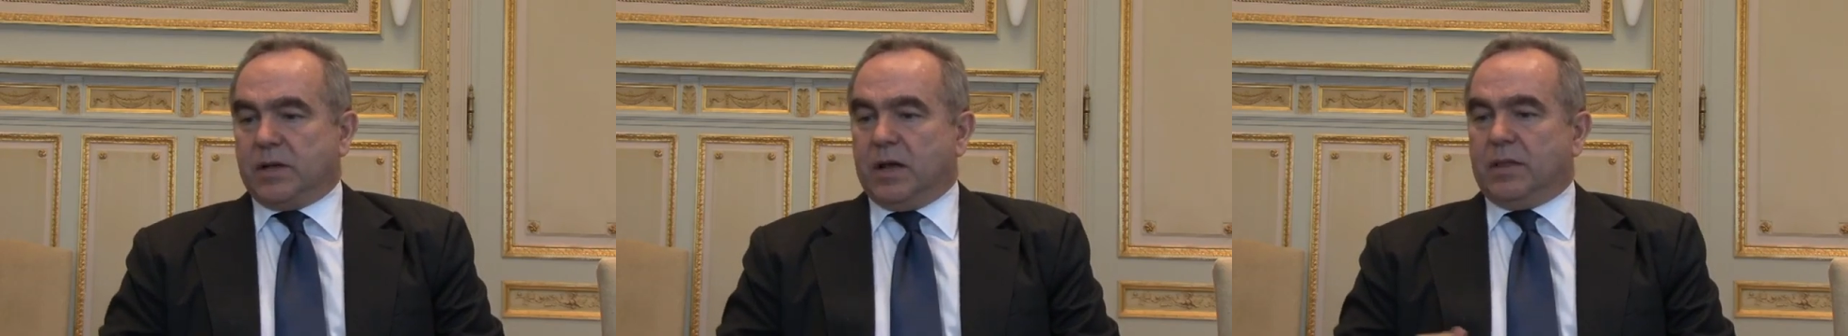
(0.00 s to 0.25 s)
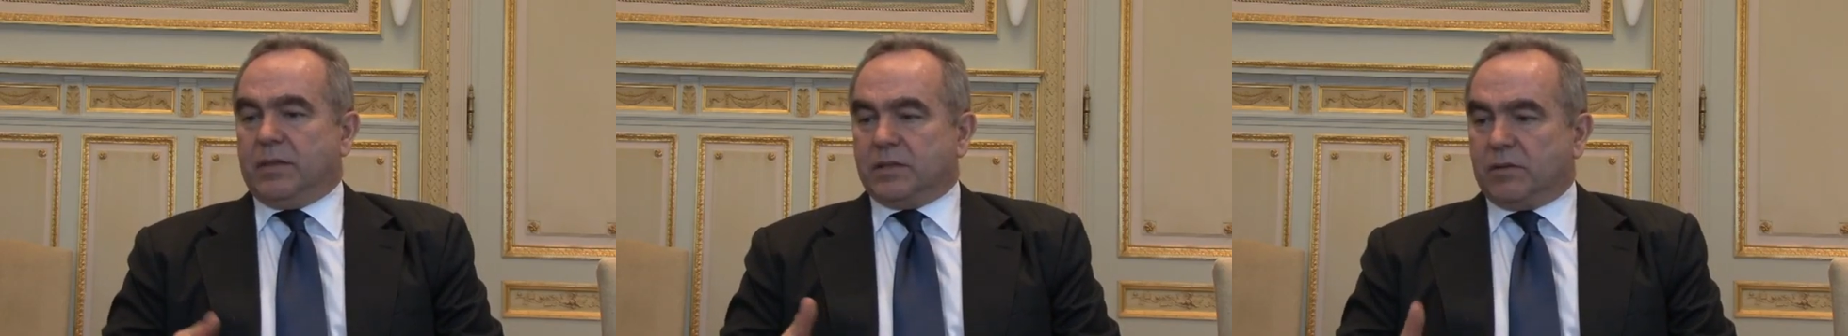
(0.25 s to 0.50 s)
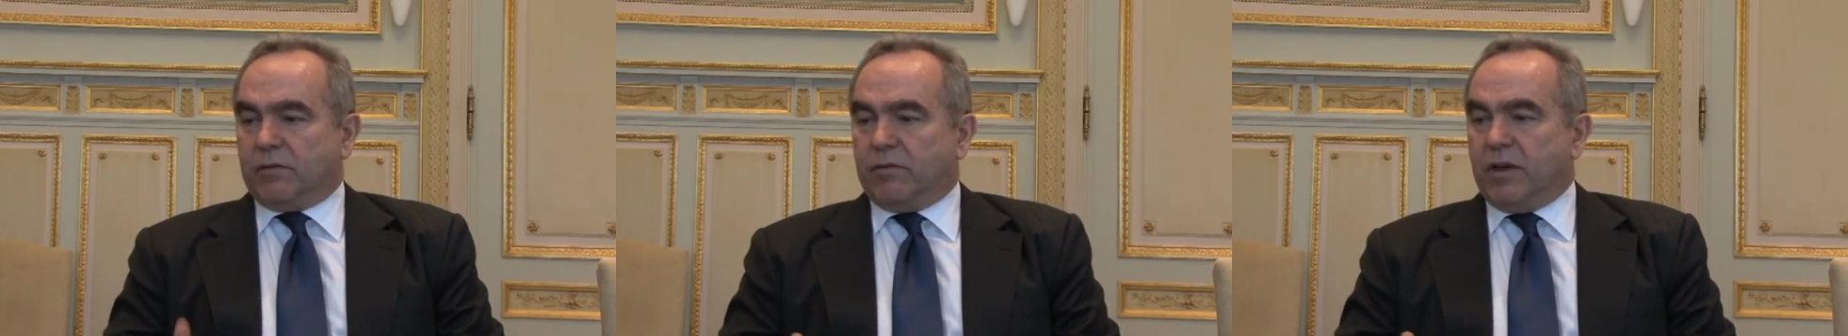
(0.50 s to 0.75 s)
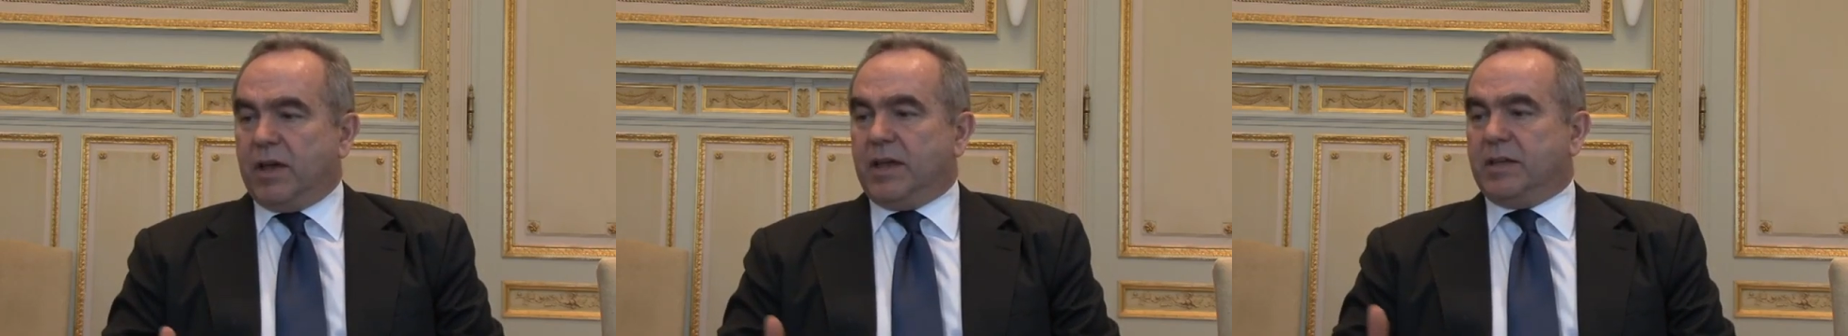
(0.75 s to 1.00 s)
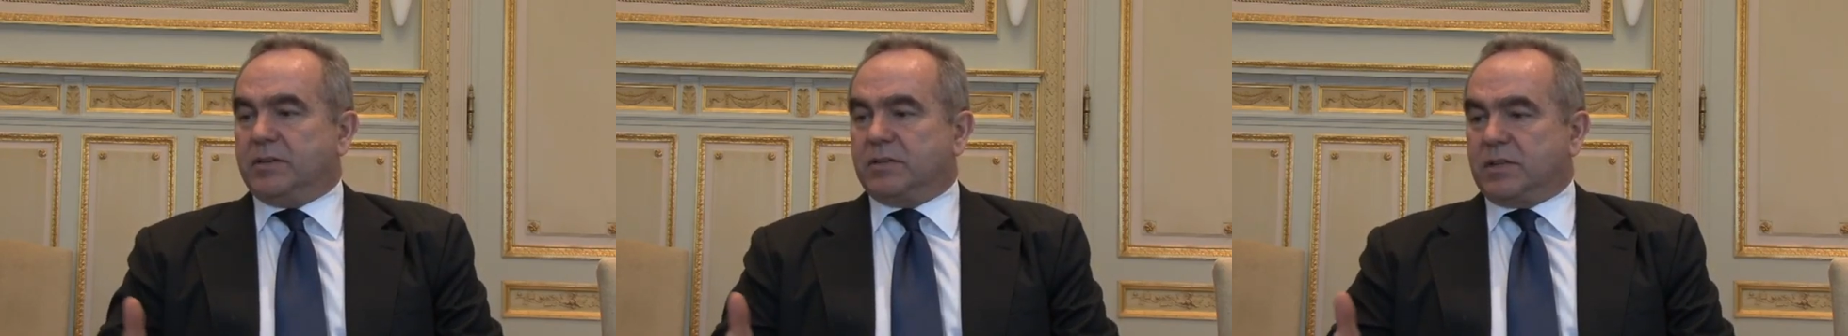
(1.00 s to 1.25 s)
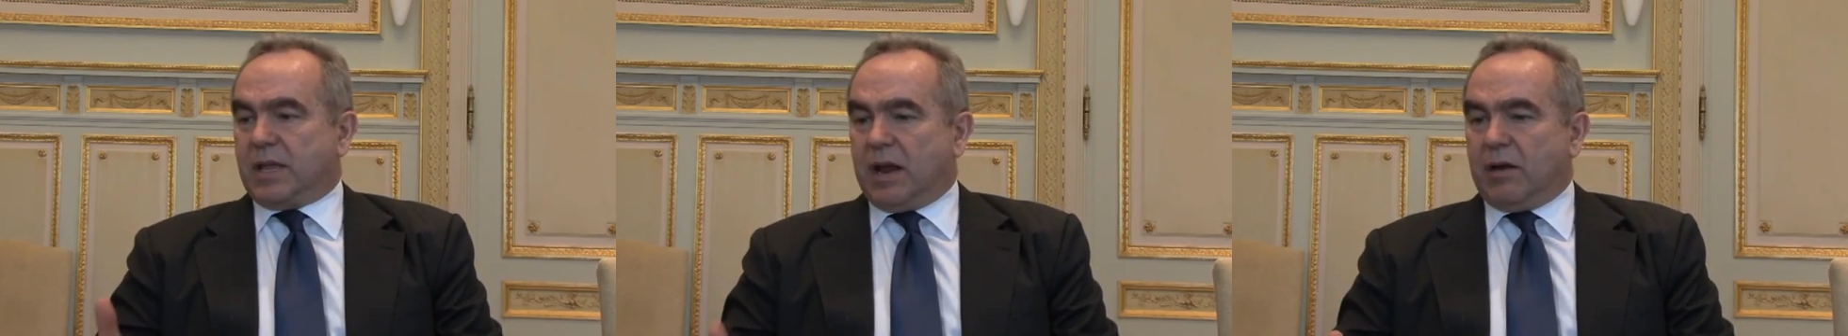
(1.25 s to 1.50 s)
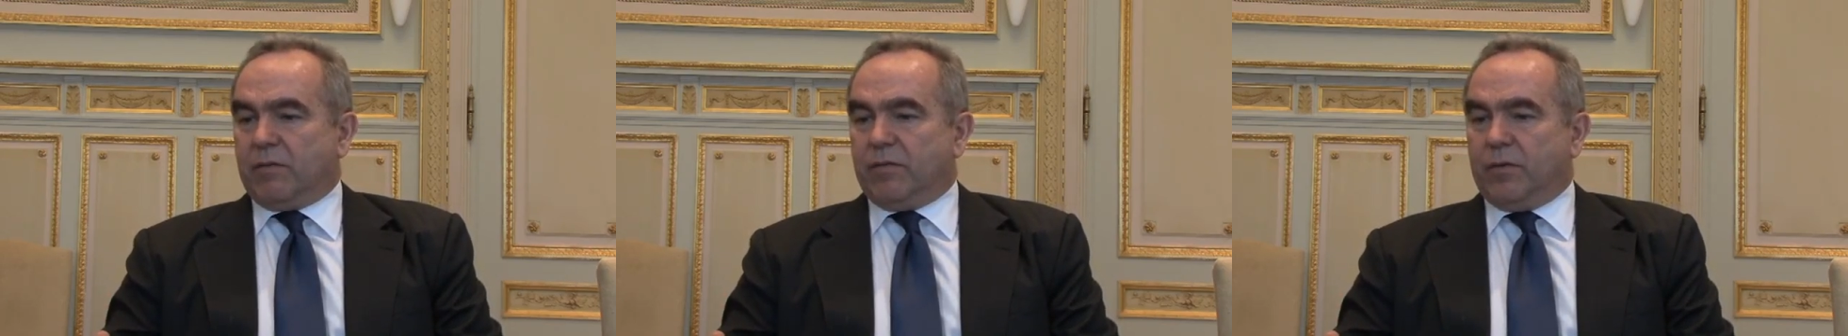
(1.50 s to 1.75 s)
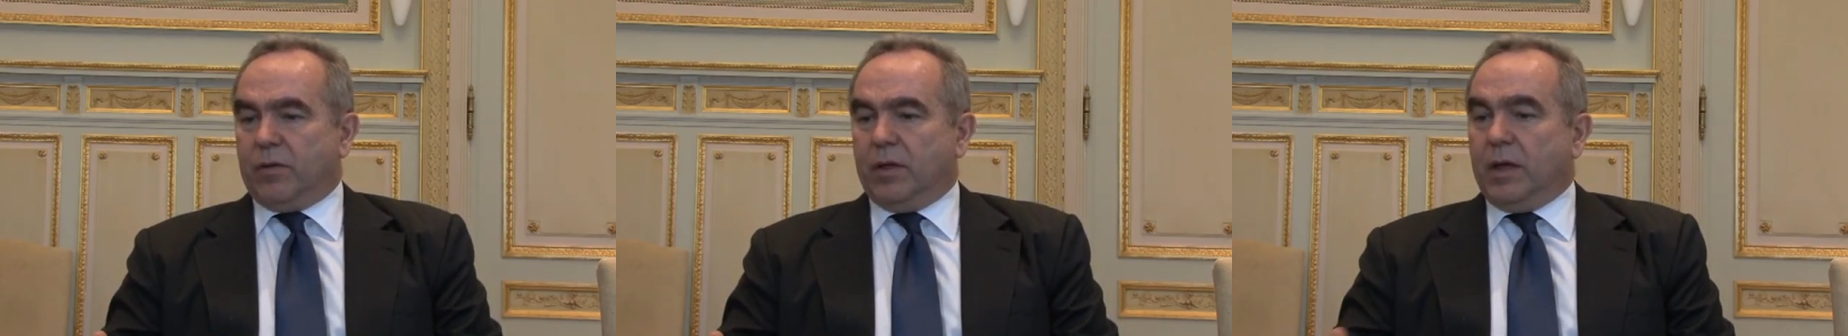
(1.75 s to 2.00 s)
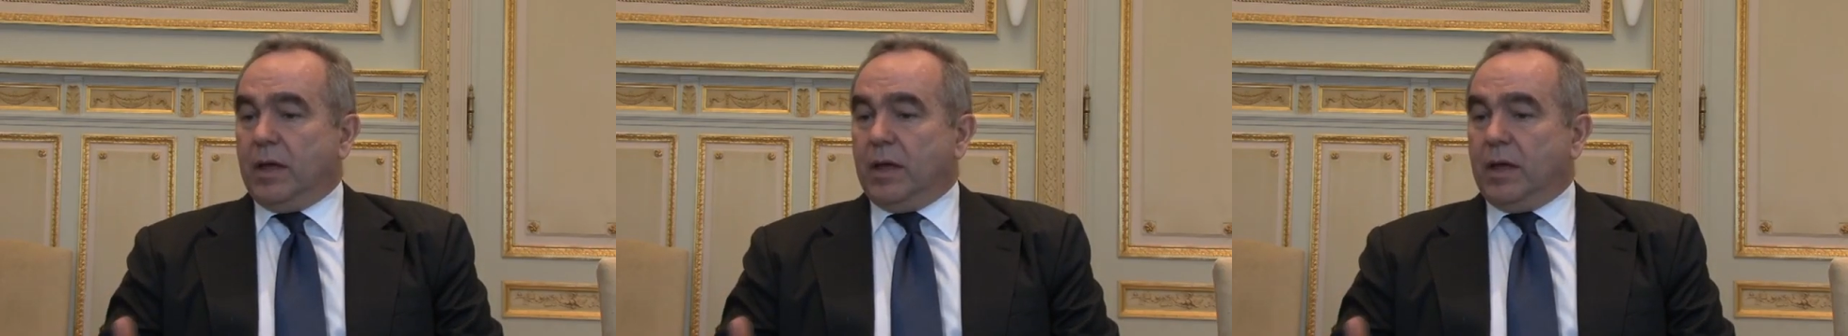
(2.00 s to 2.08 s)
on this phased, careful,